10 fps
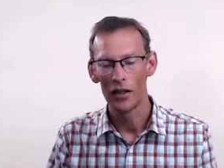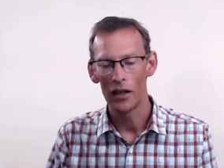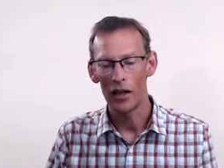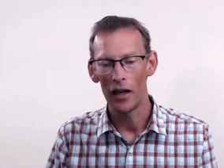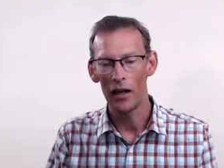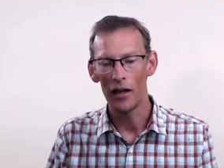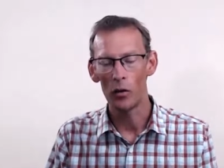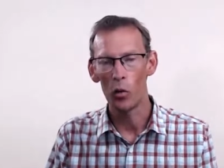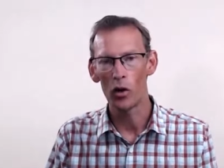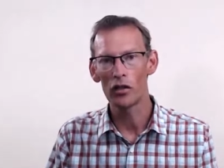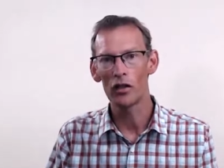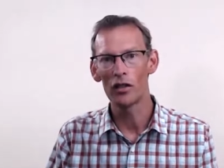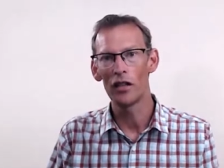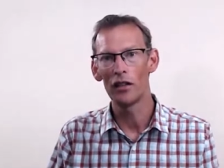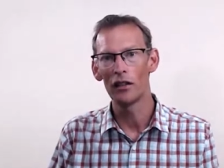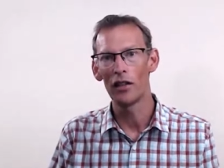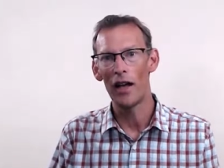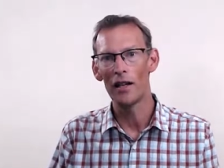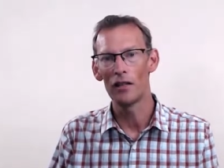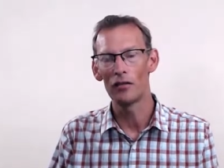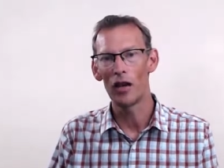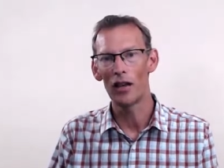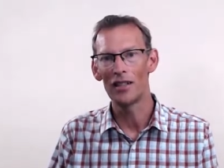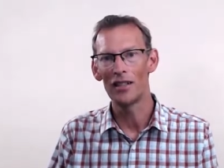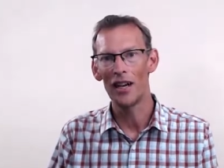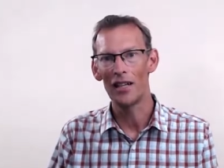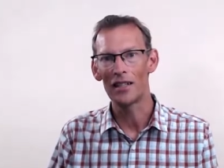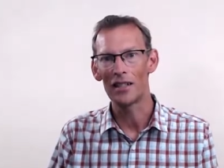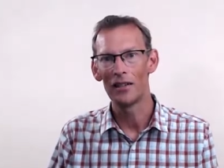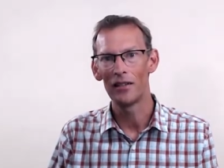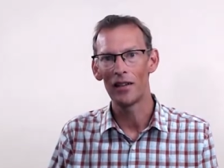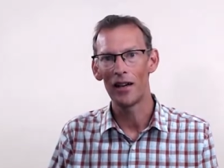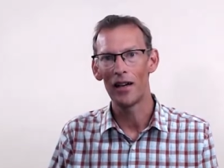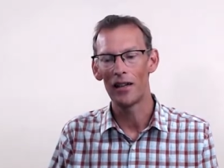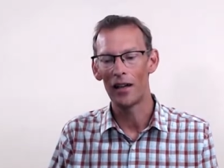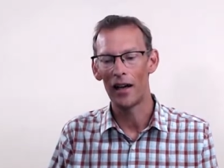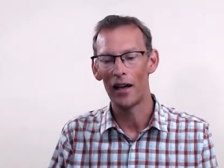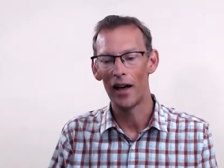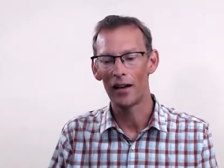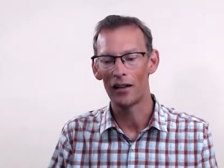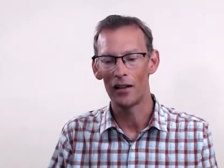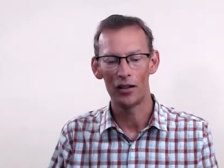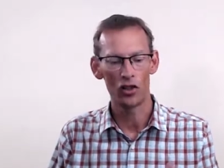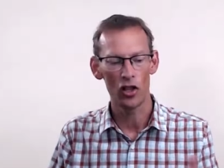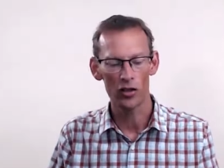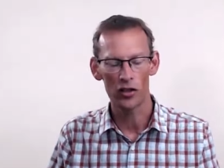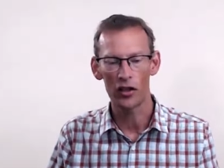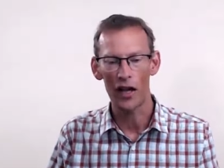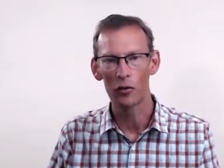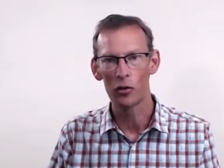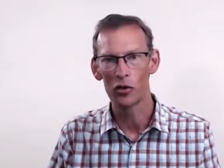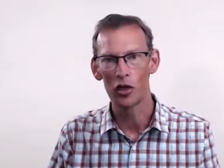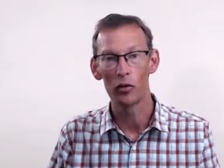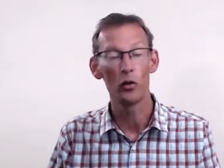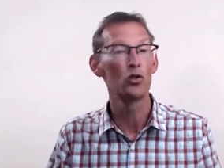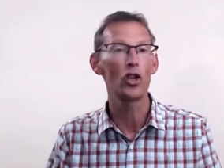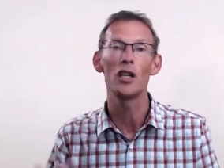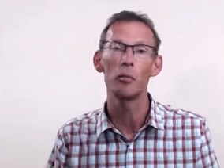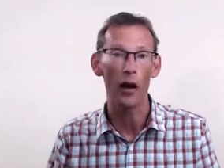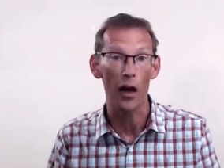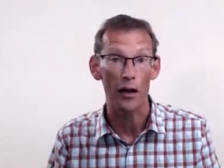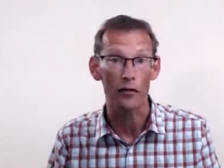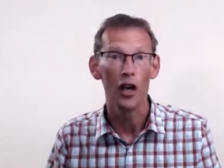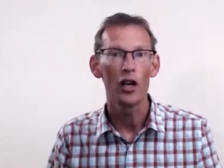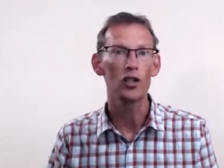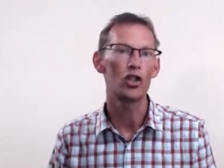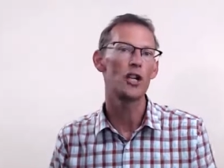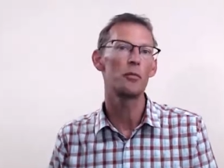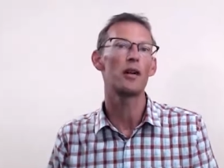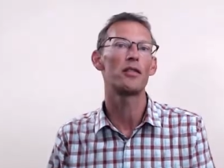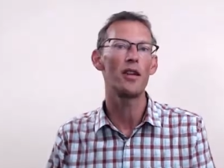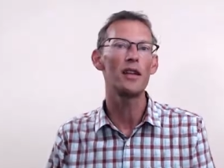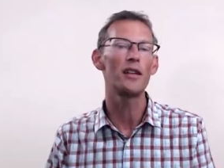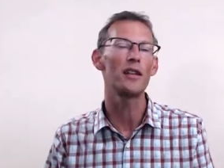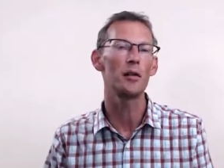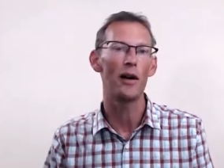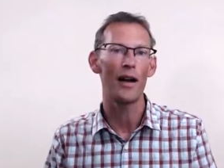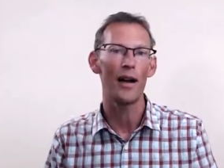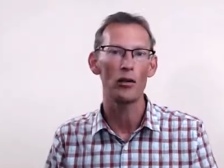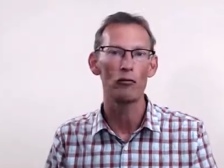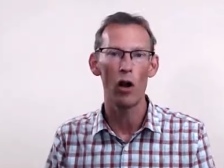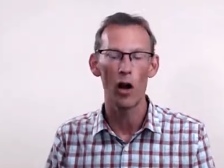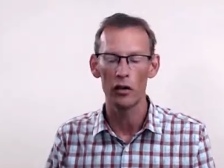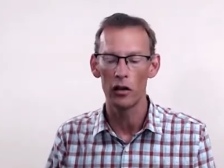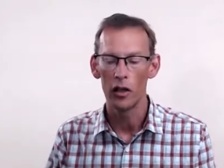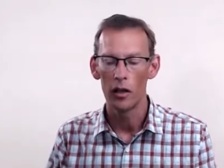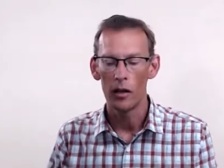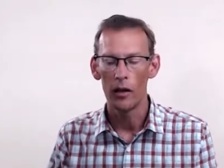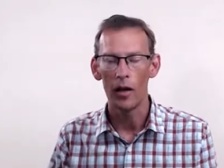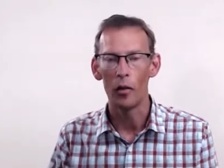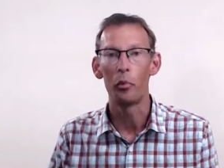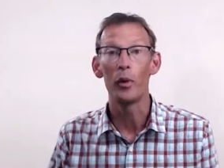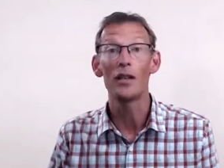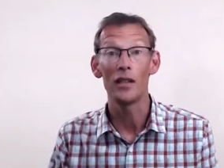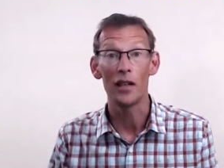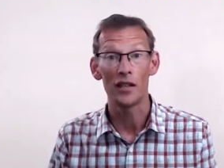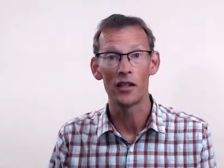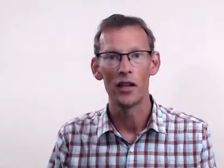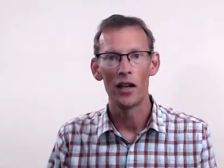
Uh, and it wasn't until end of 98 that I, I had a, a, chance encounter with someone who changed my life and changed my thinking about how you run a, a business.